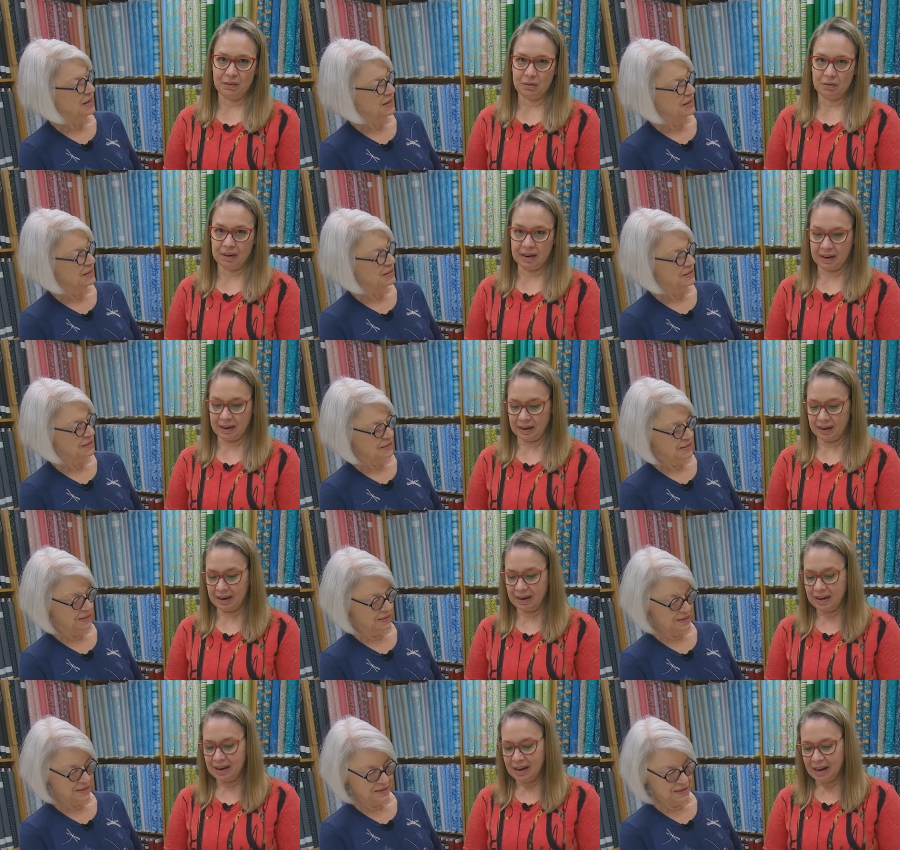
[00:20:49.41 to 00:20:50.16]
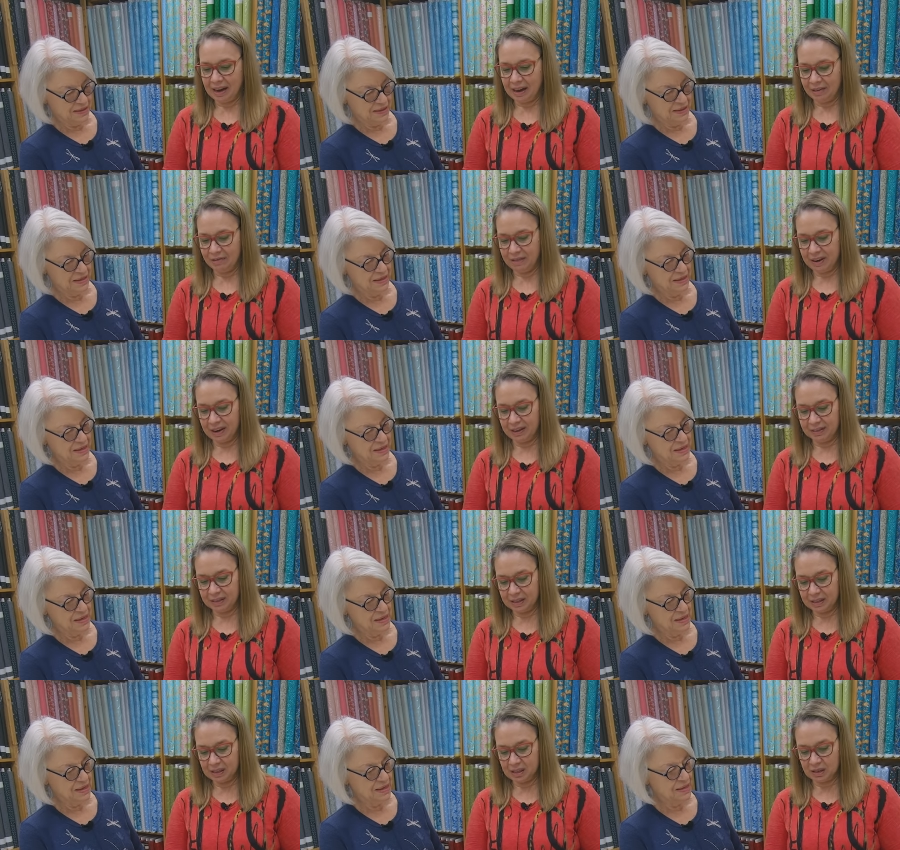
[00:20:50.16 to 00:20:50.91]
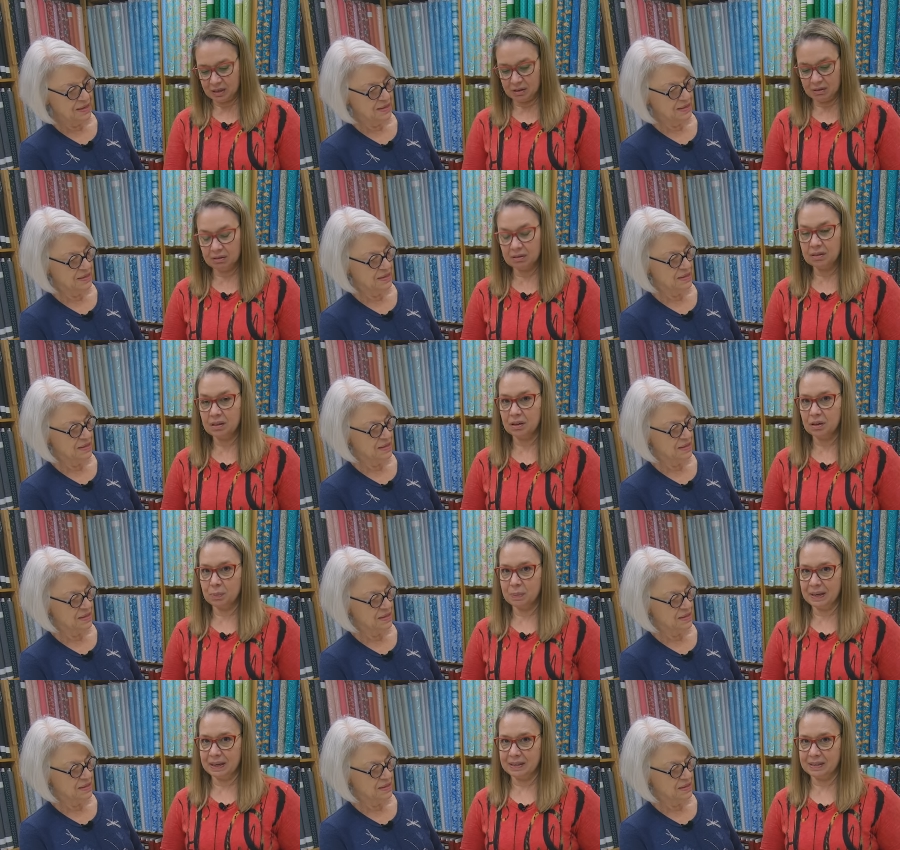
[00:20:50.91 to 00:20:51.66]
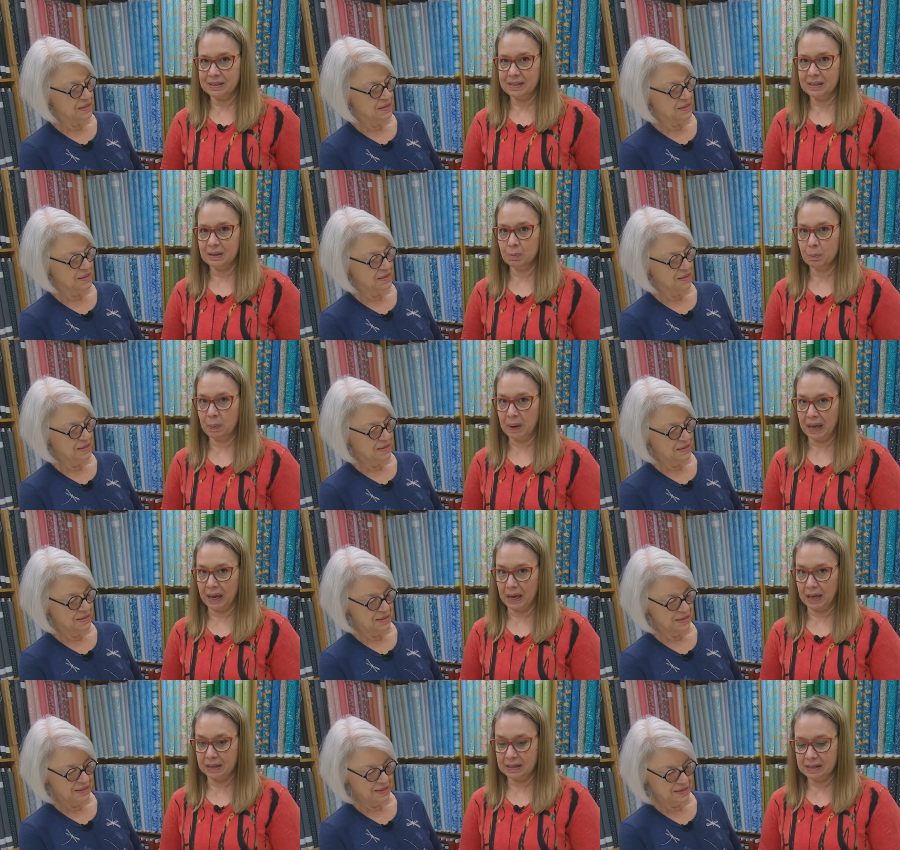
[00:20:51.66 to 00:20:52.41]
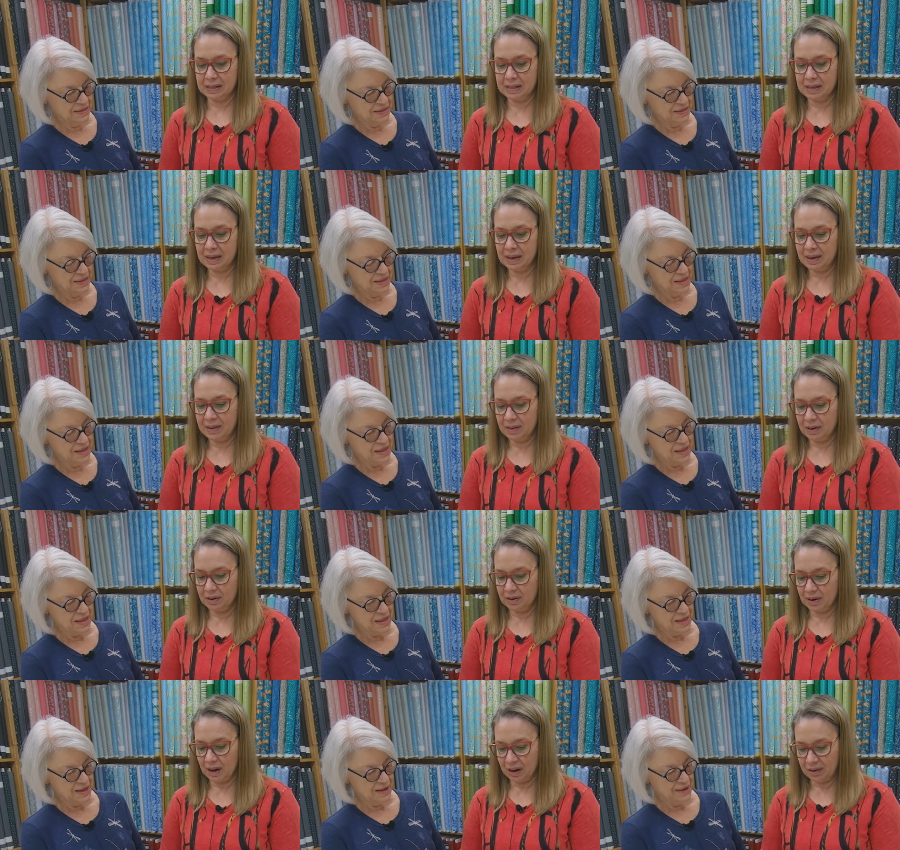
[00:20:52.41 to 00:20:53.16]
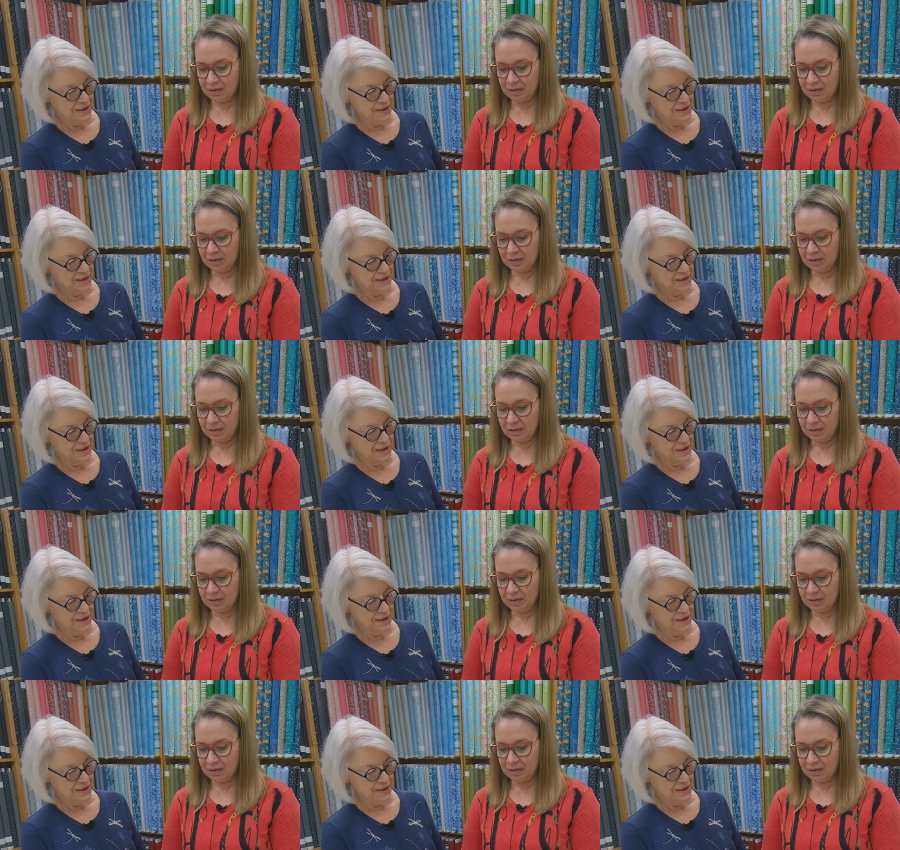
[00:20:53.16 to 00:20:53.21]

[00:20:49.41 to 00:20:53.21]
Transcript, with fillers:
Speaker 1: my thread. I found these cute little plastic bins that are